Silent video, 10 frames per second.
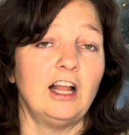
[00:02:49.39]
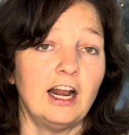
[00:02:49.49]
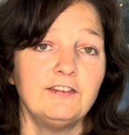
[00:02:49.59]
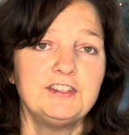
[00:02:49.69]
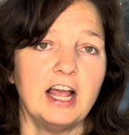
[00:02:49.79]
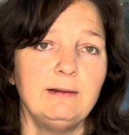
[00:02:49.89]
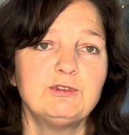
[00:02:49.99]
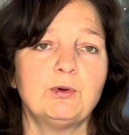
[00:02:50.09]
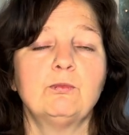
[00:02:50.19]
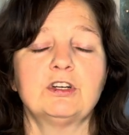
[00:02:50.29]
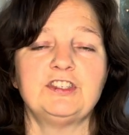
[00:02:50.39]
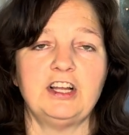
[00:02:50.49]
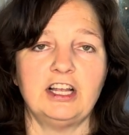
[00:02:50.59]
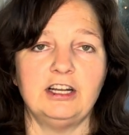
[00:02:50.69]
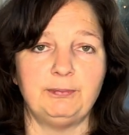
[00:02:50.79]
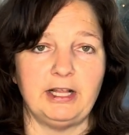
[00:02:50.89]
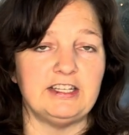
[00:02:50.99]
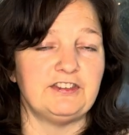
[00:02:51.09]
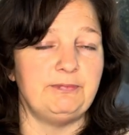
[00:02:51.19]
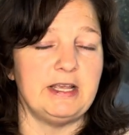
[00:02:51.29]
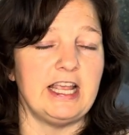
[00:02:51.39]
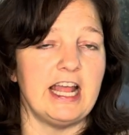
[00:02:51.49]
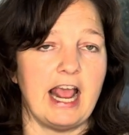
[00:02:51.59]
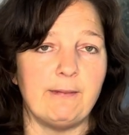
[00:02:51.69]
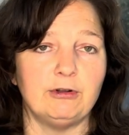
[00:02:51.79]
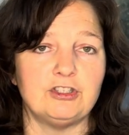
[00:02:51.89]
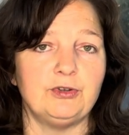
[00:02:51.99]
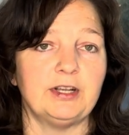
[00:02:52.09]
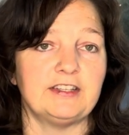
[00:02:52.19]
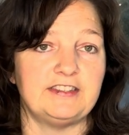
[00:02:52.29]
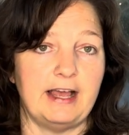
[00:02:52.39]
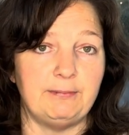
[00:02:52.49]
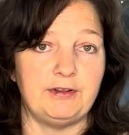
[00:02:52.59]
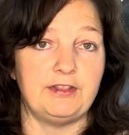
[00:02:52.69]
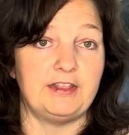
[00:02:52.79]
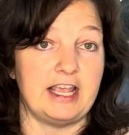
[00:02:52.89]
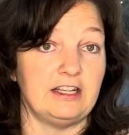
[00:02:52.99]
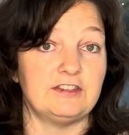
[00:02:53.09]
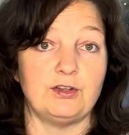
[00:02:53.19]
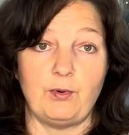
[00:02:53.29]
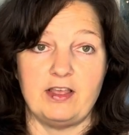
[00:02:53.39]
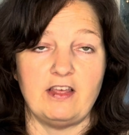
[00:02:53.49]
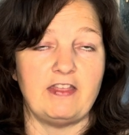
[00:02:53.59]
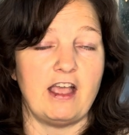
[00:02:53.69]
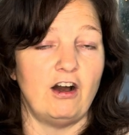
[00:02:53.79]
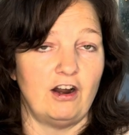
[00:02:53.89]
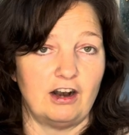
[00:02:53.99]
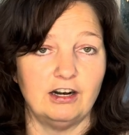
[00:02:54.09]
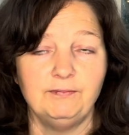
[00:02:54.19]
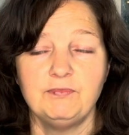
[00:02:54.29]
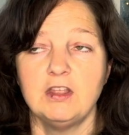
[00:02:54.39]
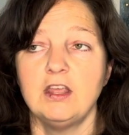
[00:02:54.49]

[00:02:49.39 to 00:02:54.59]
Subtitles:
lot of times when we're stuck in a place of being unable to accept things the way that they are,